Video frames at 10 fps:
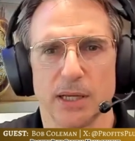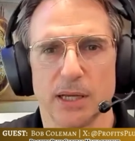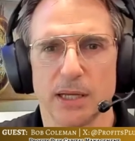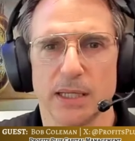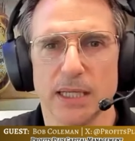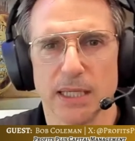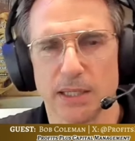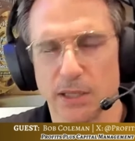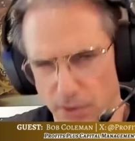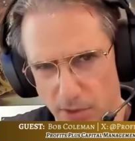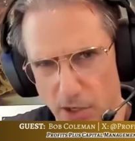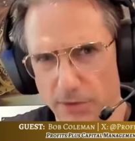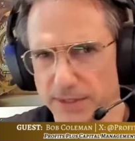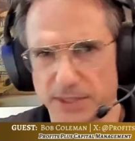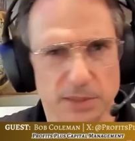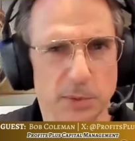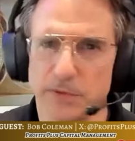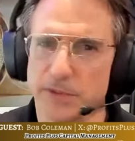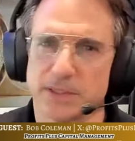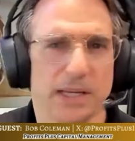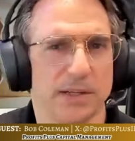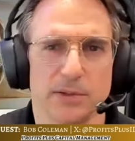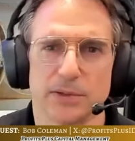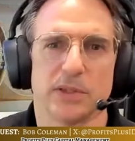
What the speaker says: All these things move in cycles.